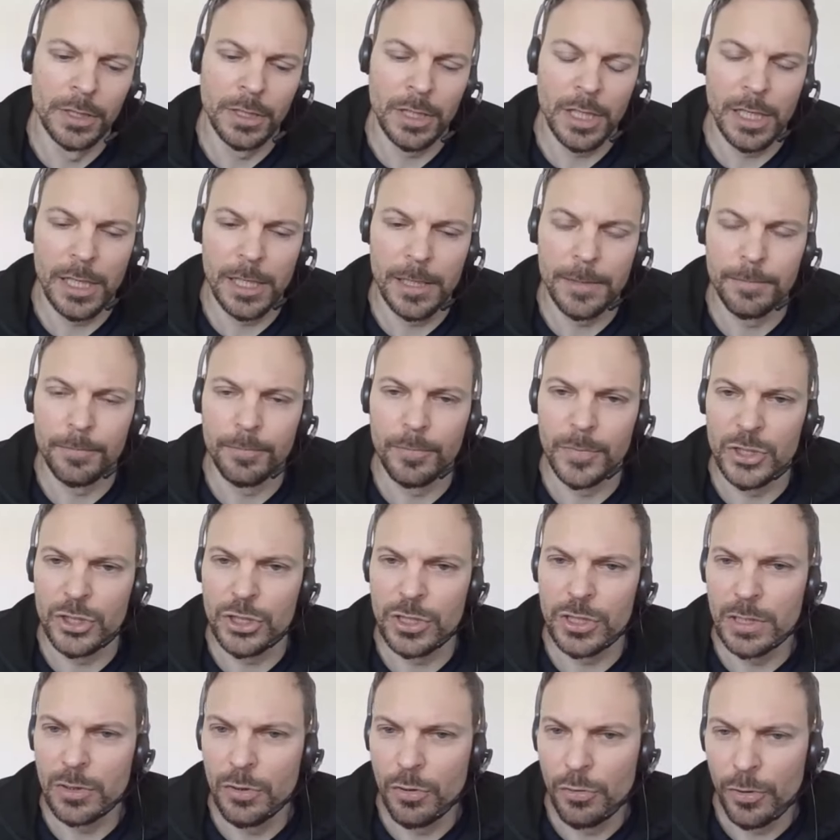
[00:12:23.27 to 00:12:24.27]
um,
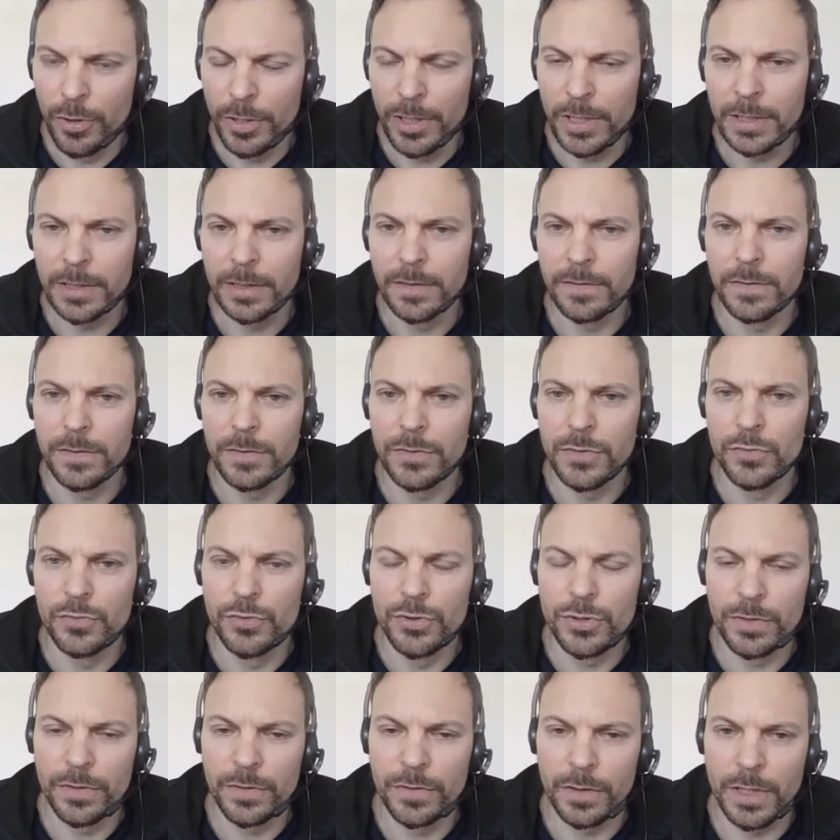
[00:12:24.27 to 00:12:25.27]
machine learning
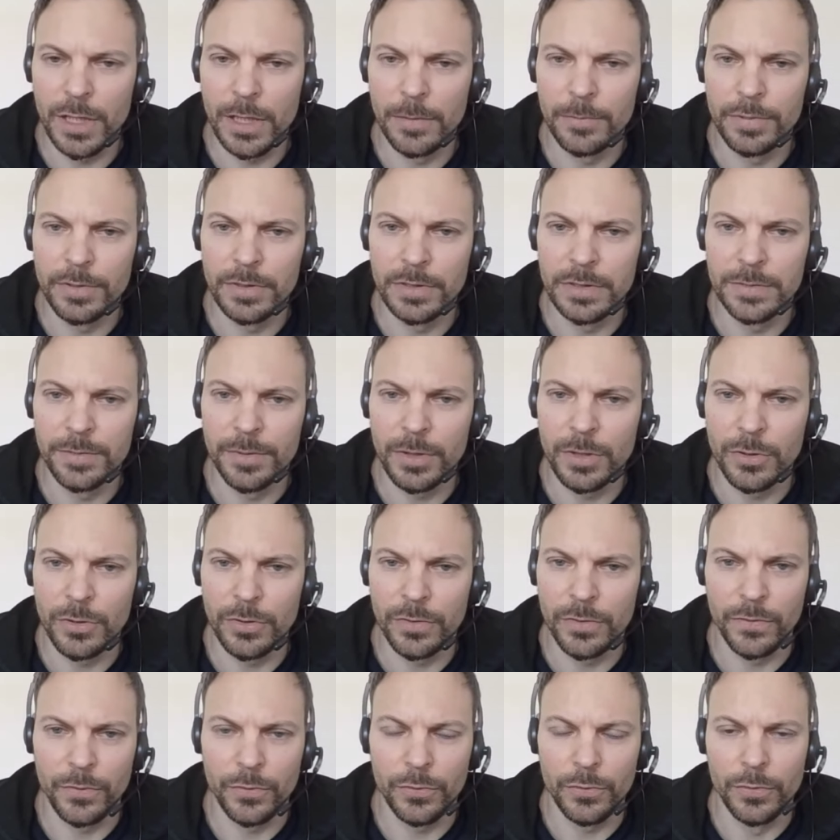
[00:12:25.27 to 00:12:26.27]
institutions or companies, but
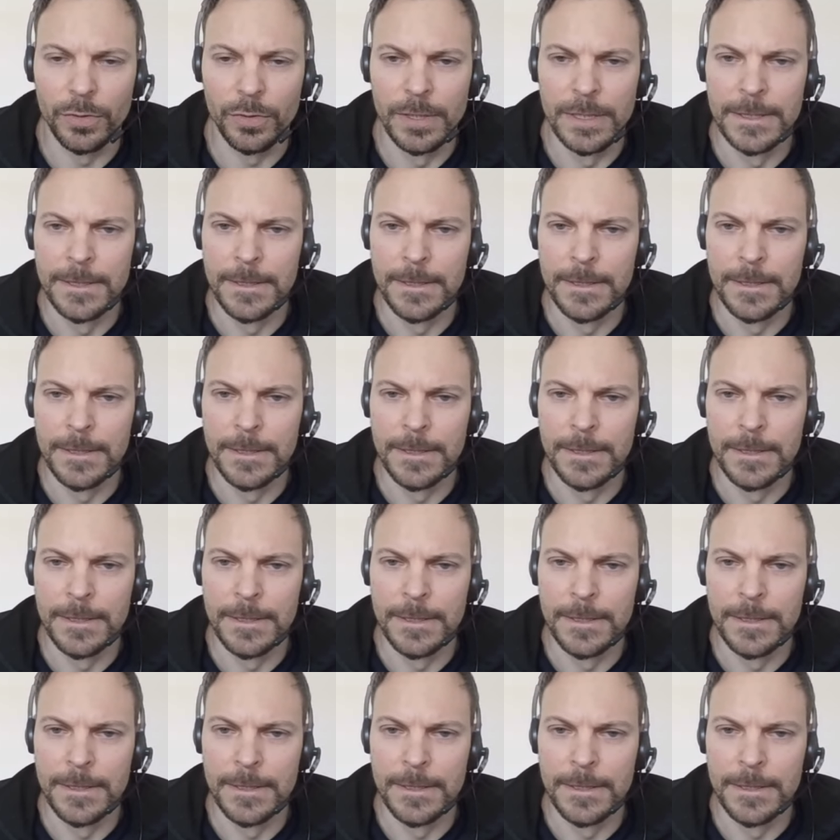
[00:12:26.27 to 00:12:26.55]
also